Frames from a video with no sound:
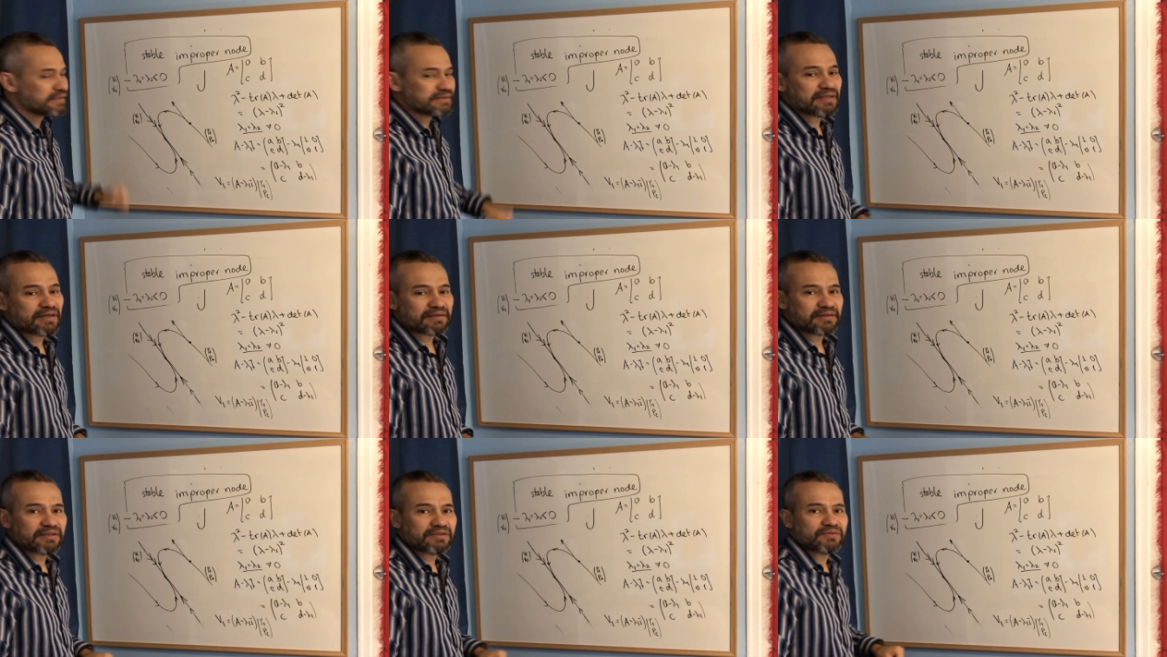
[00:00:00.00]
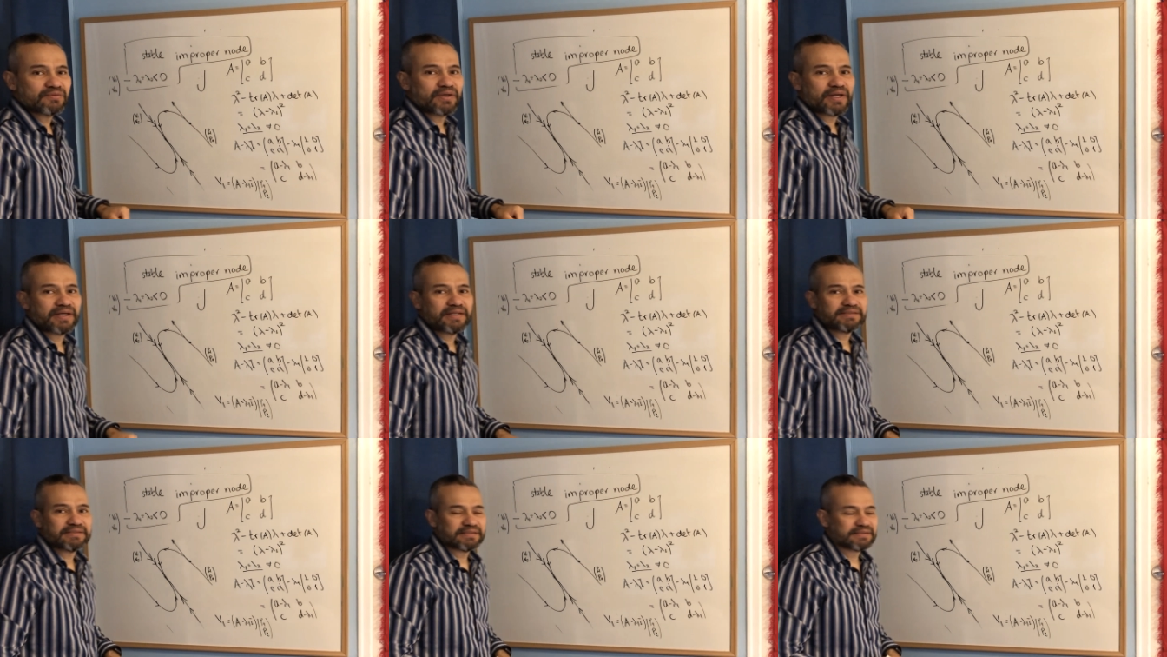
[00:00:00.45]
these are the two
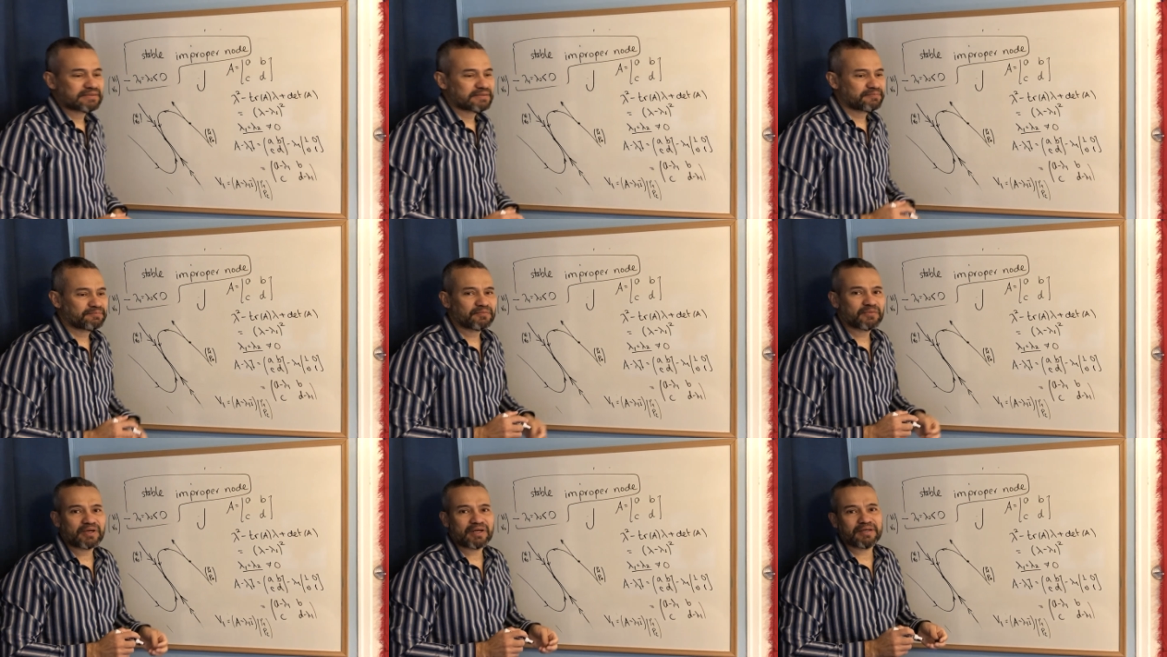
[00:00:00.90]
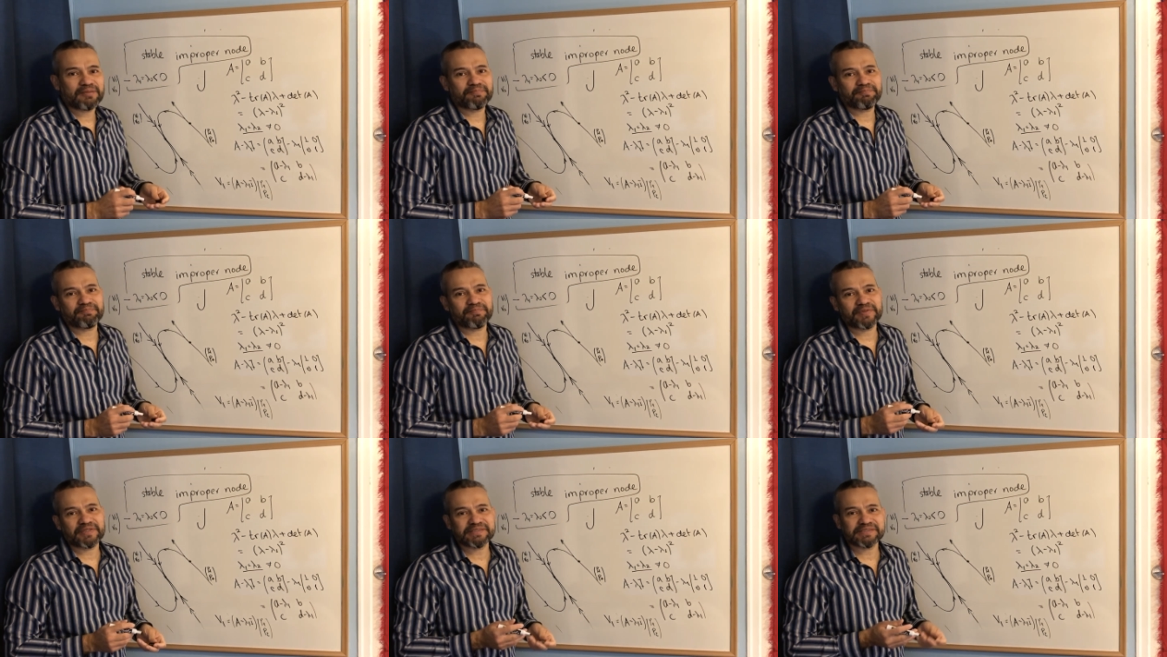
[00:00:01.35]
cases. Okay,
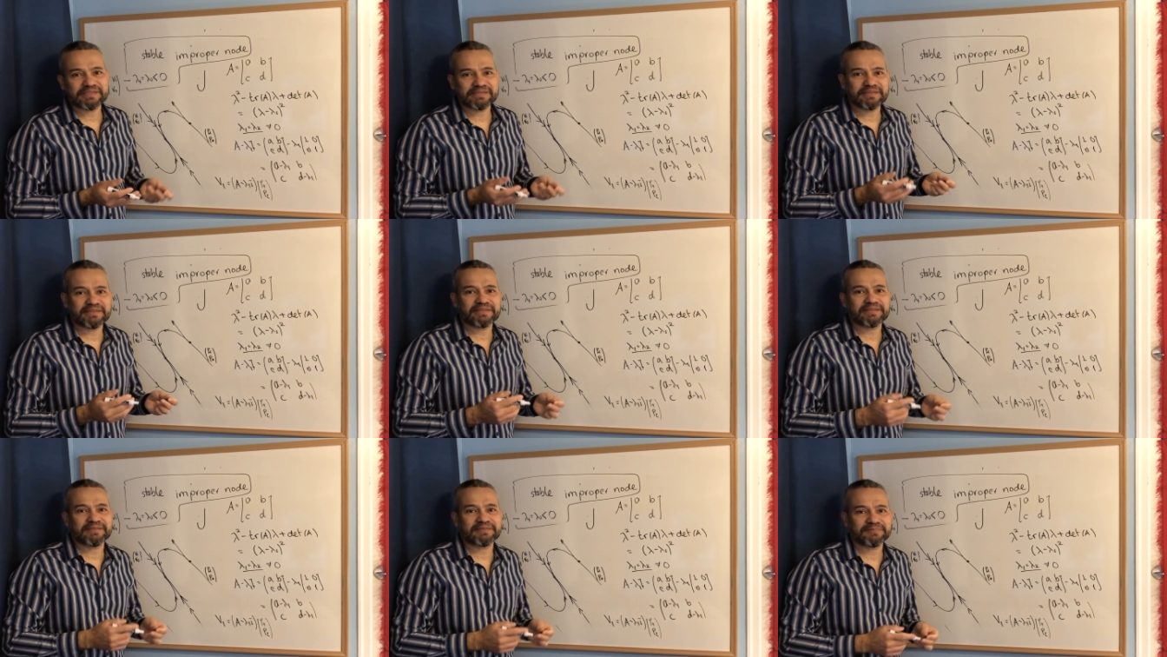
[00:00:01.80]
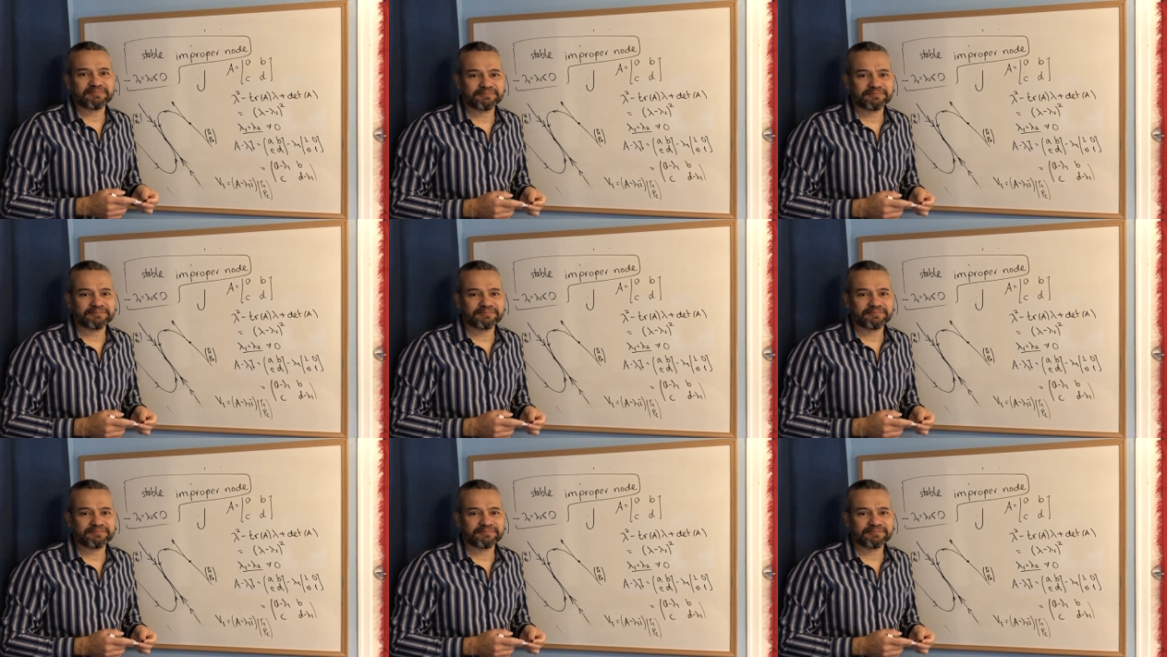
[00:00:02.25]
this is it.